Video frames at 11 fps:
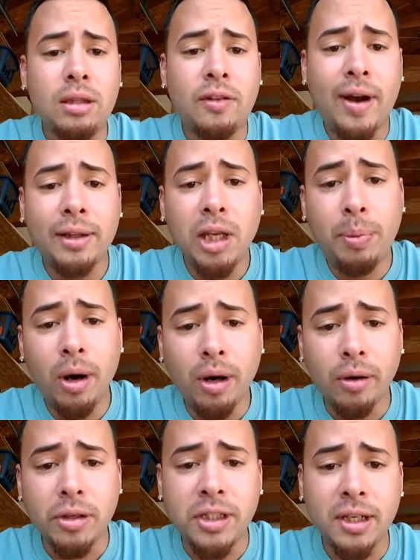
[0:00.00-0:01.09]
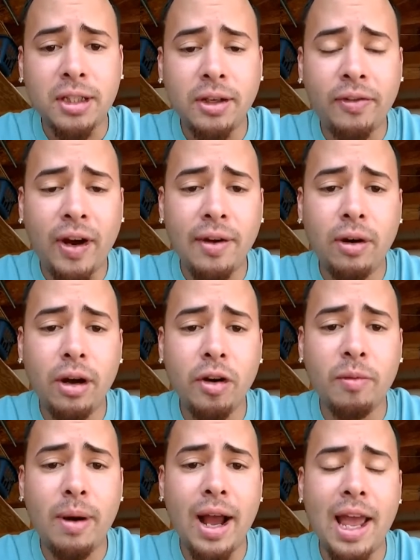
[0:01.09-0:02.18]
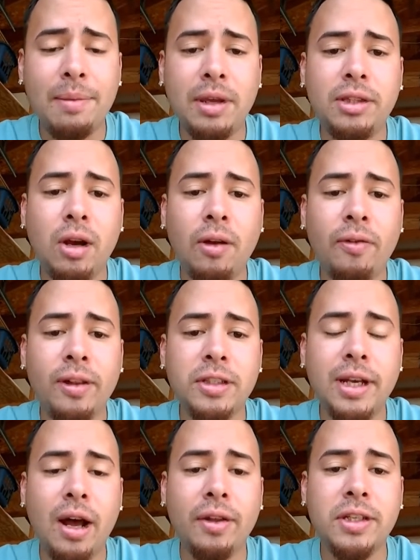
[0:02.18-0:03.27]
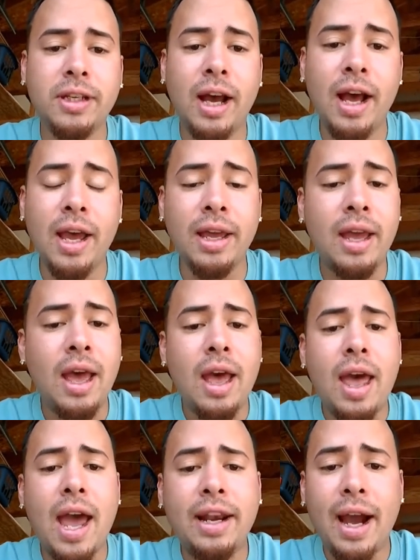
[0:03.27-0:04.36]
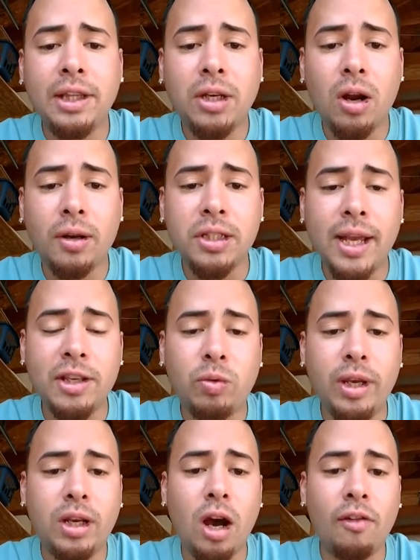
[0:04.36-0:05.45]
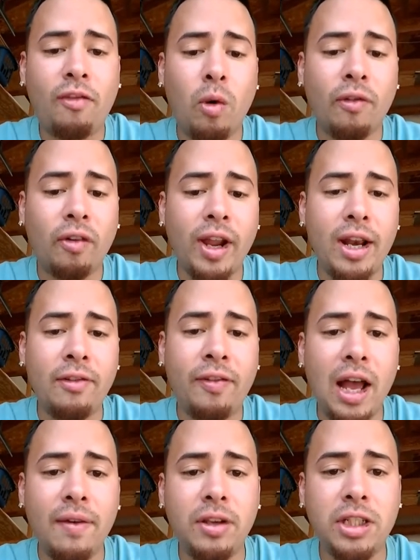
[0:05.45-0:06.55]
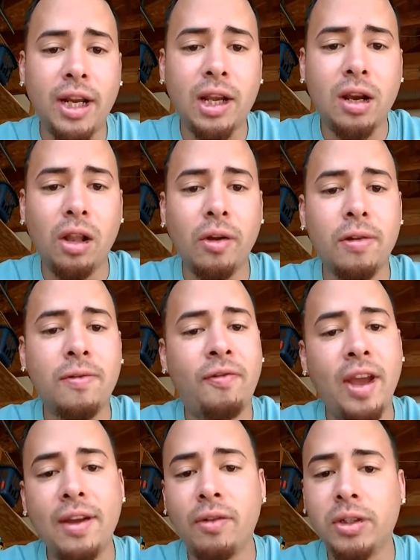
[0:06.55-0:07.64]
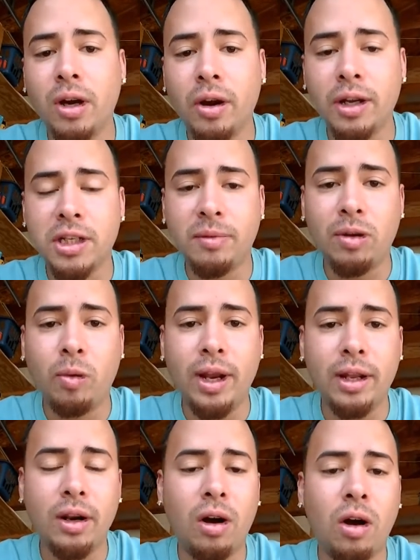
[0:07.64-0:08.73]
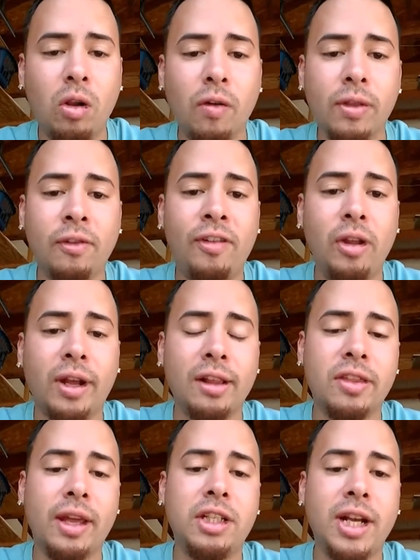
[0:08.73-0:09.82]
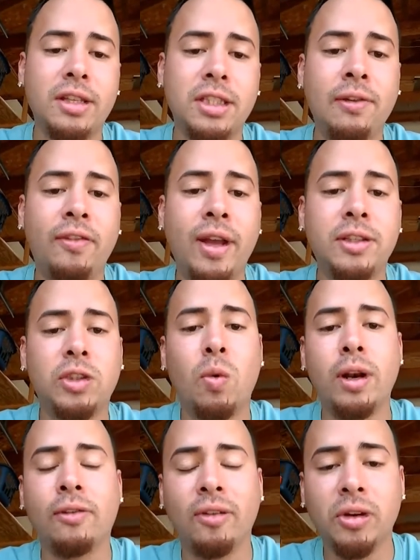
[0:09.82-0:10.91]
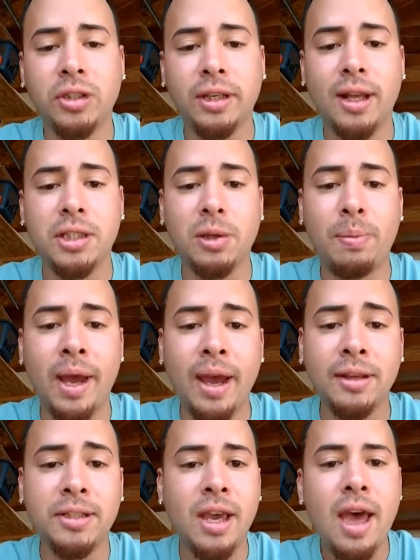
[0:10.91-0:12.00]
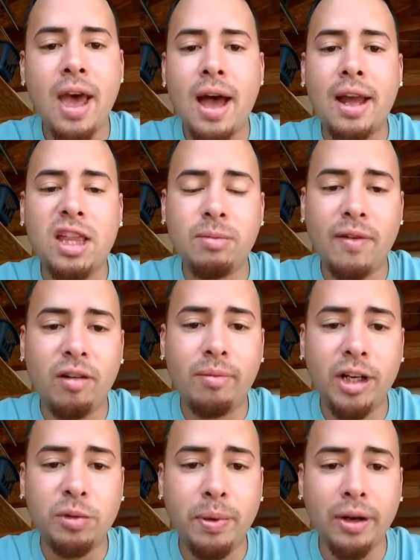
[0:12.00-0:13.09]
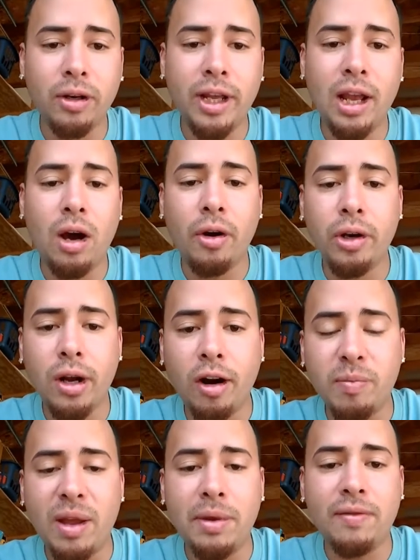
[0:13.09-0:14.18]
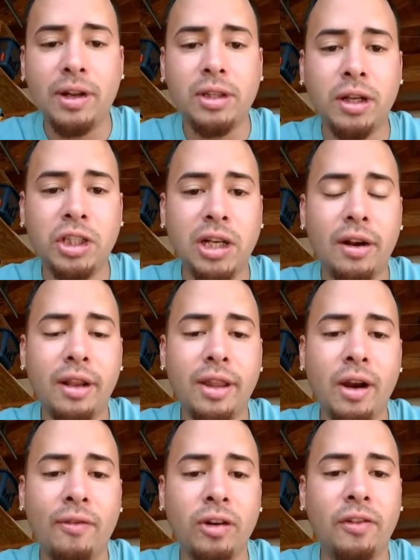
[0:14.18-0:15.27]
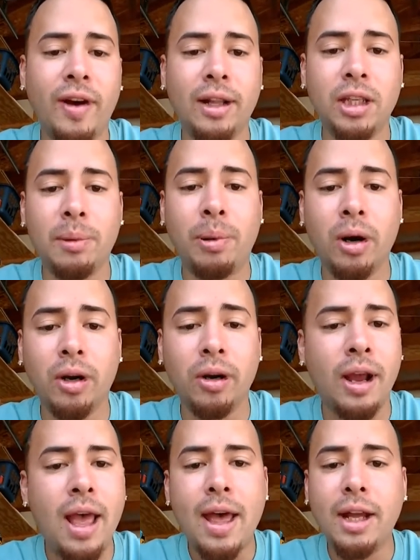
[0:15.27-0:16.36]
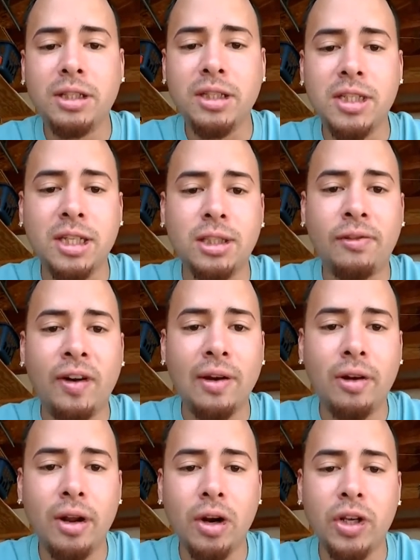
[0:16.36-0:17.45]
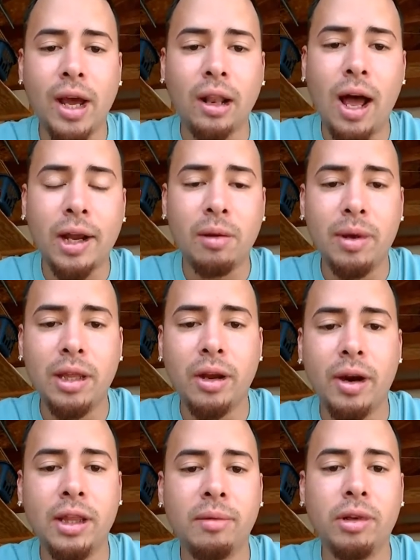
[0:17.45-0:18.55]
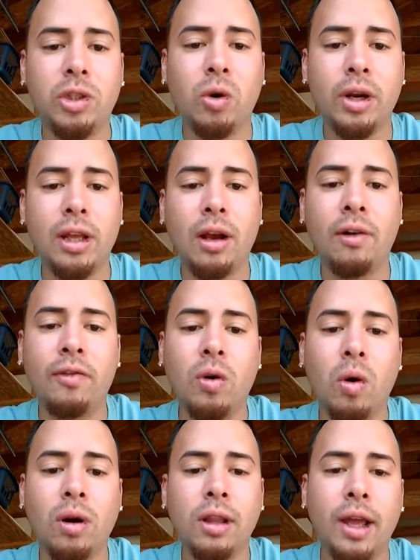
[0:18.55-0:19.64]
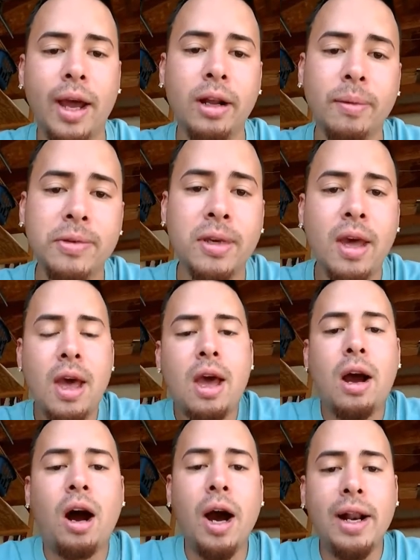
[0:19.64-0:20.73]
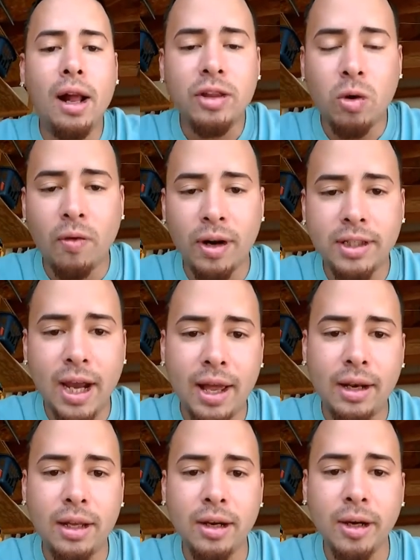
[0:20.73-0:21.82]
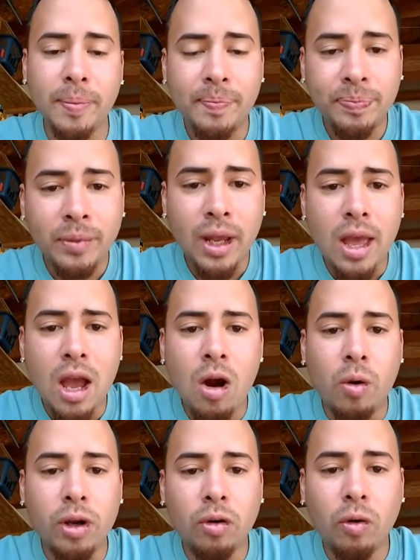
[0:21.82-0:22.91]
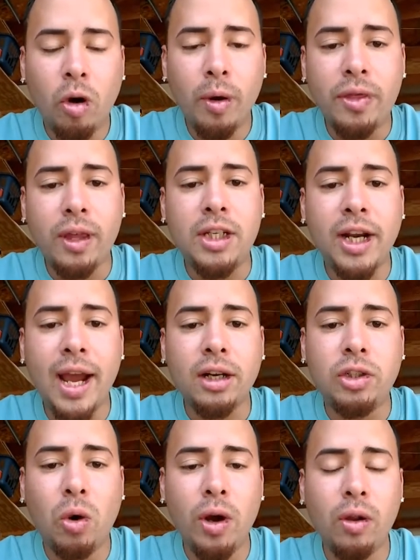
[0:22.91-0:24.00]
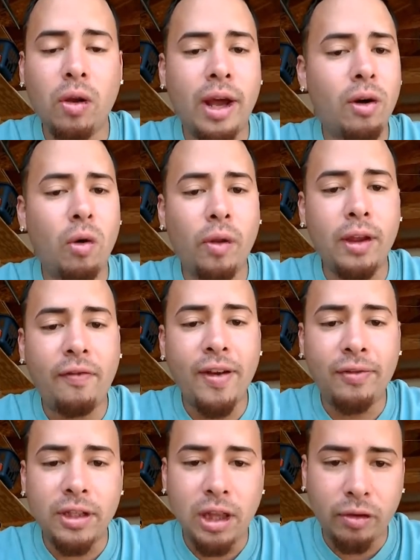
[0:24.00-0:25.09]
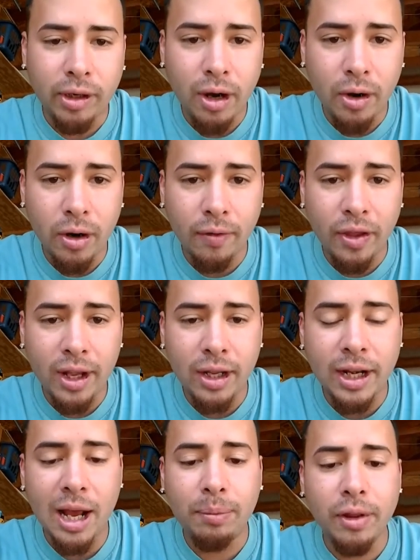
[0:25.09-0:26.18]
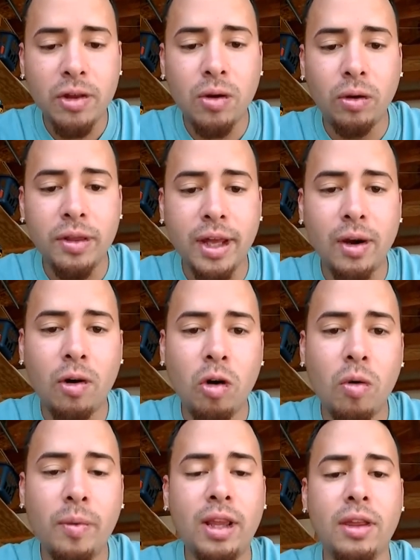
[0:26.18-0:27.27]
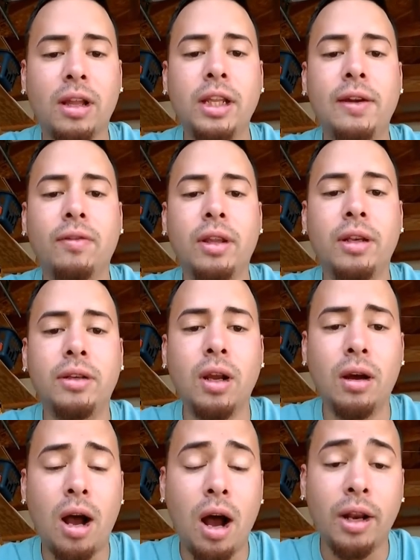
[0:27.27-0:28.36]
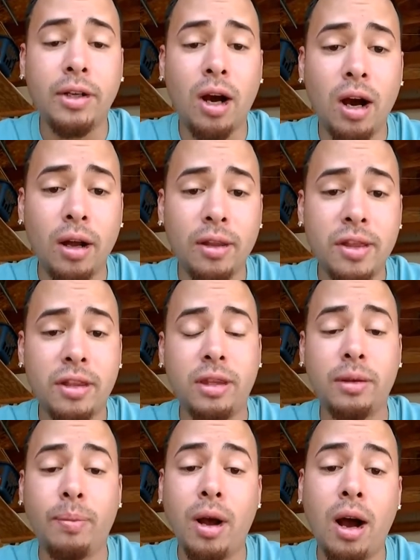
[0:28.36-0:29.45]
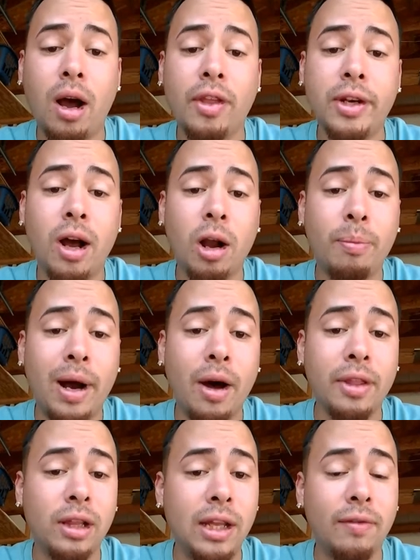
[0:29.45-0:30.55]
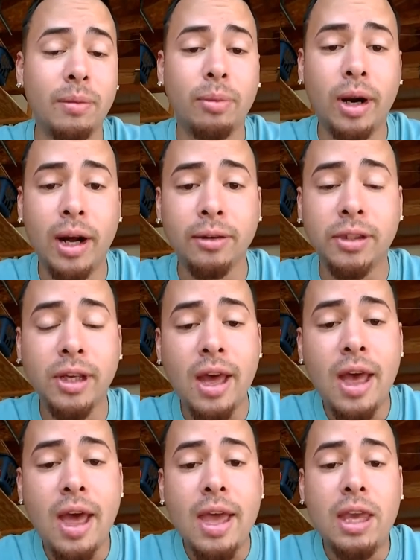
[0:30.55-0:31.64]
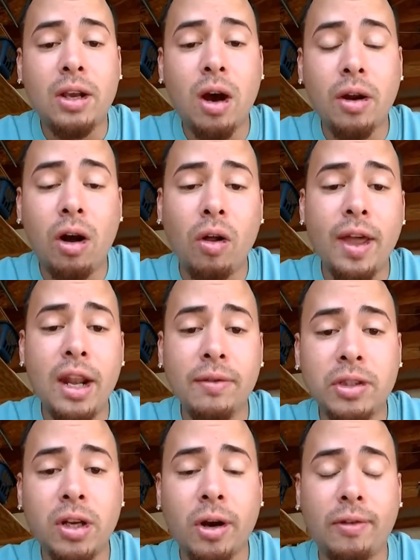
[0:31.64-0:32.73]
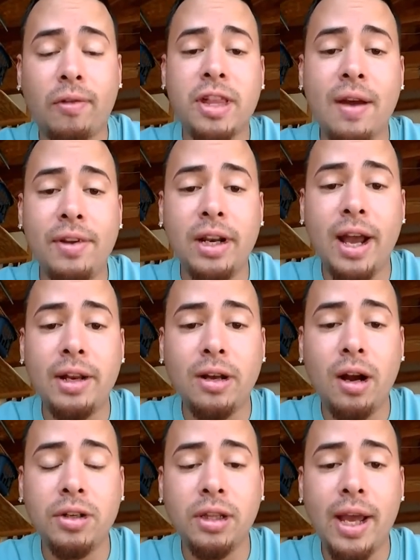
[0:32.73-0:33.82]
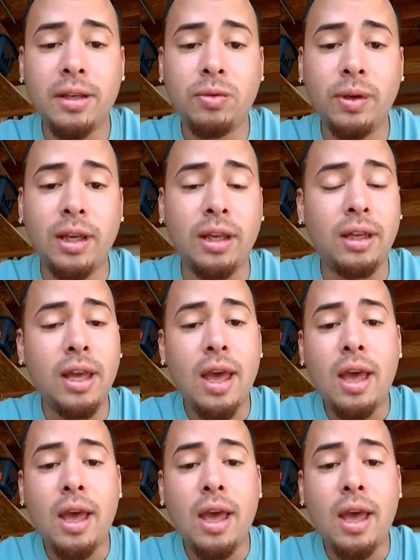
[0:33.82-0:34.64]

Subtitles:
Devontae Parker, 6,500, Miami Dolphins. Now this guy had 9 targets last week, caught 4 for 85. He's Jay Cutler's favorite target. He's going to be winging it all over the field against that Jets defense, 21st against the pass. I see him having a much bigger day, 100 yards, maybe even a touchdown in there for Devontae Parker. At just 6,500, you got to lock him in there in the majority of your lineups. All right, now let's go over to tight end here. We're going to roll with Jack Doyle at only 5,300 of the Indianapolis Colts at home to the Cleveland Dogs, the Dog Pound, the Cleveland Browns. He caught all 8 of his targets for 79 yards last week